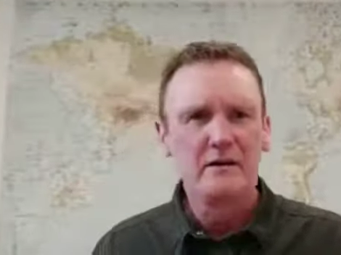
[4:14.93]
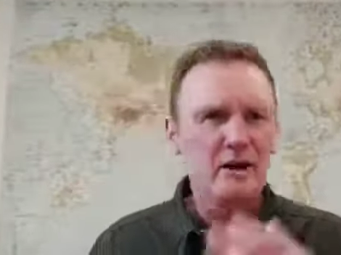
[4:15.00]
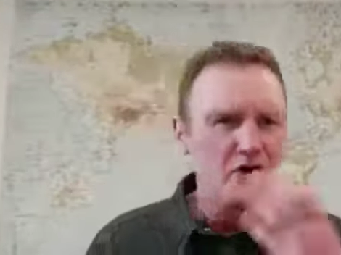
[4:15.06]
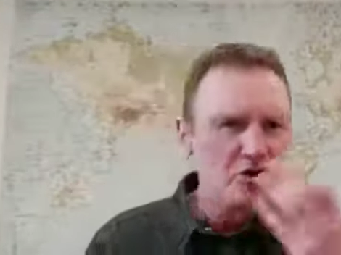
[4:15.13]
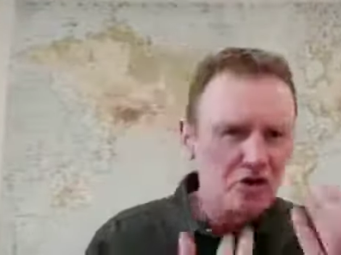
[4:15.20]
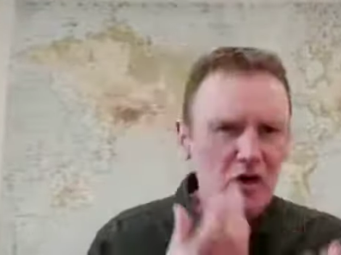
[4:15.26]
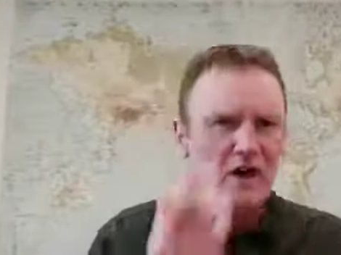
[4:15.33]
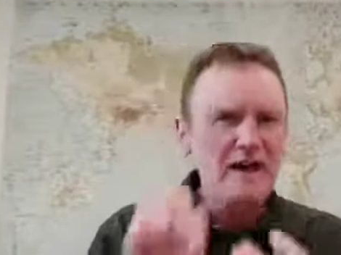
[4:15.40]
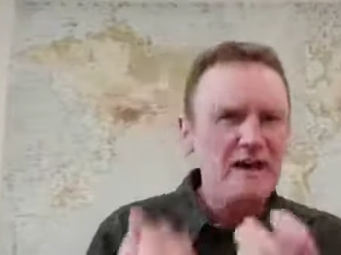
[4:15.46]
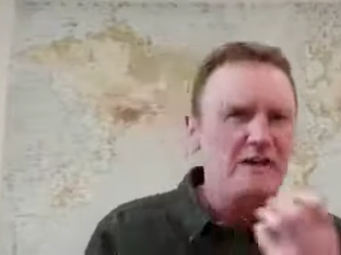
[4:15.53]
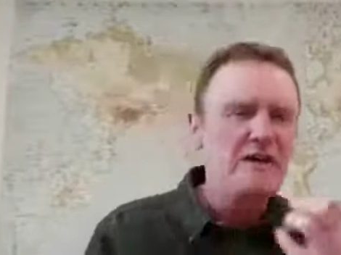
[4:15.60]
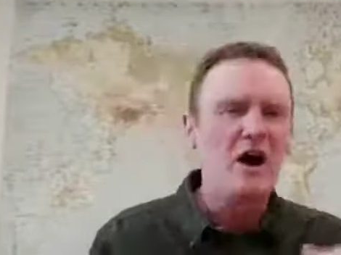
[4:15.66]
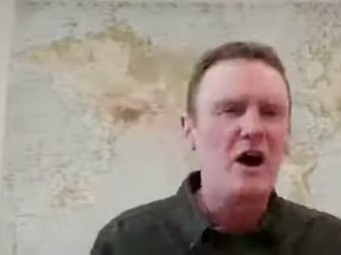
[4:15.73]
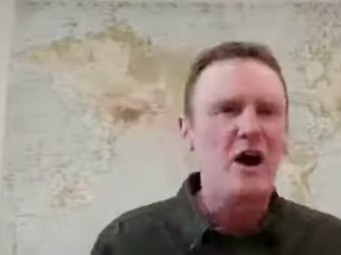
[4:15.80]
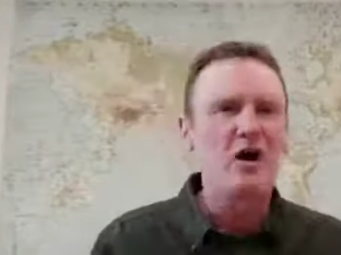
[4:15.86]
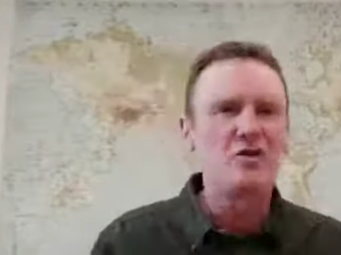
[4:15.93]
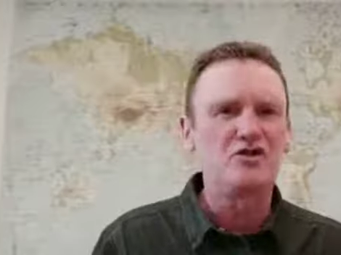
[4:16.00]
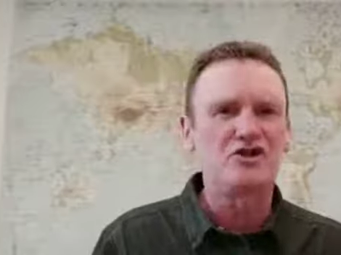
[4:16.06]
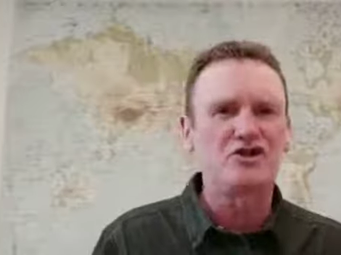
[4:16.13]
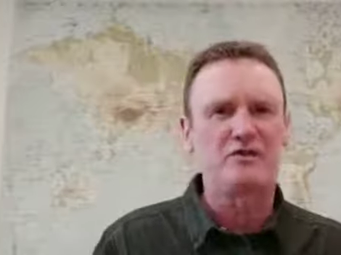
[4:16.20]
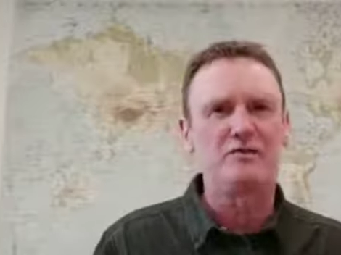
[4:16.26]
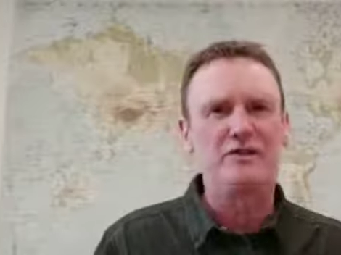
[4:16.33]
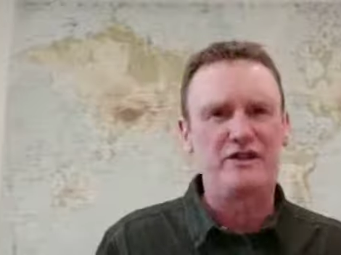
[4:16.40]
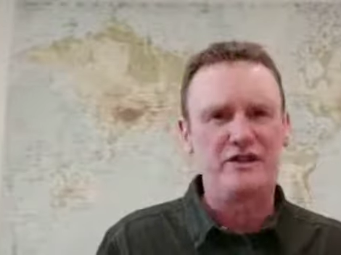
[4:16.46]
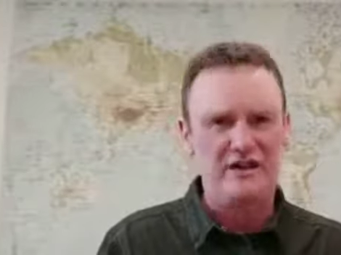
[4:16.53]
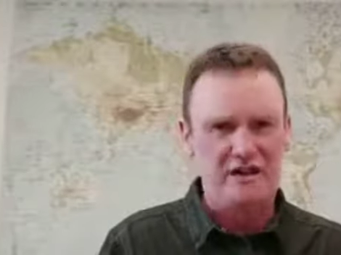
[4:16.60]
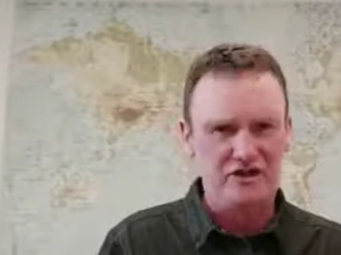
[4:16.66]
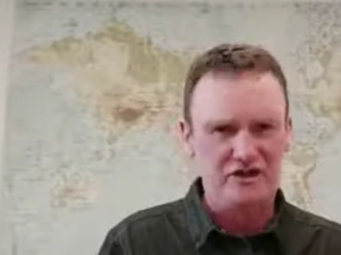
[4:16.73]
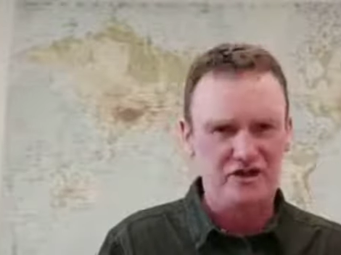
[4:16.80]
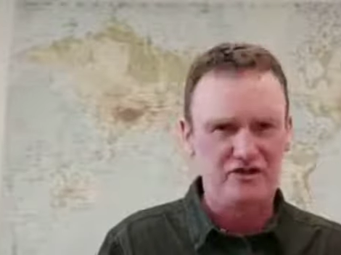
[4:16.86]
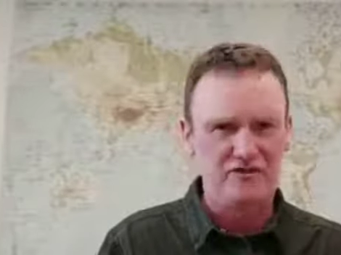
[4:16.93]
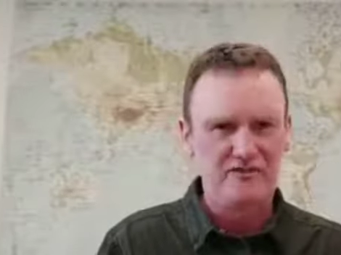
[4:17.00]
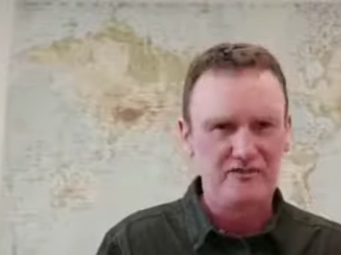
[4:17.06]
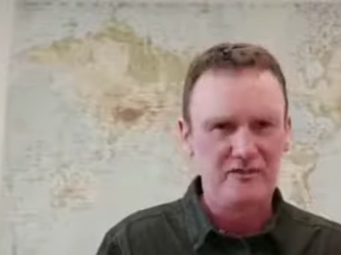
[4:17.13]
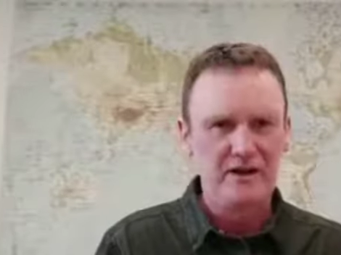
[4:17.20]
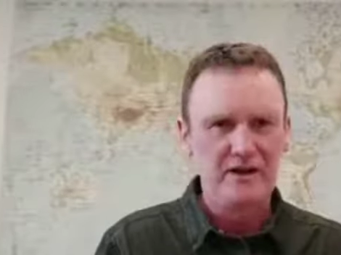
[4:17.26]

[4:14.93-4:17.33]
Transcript: and try and answer with this.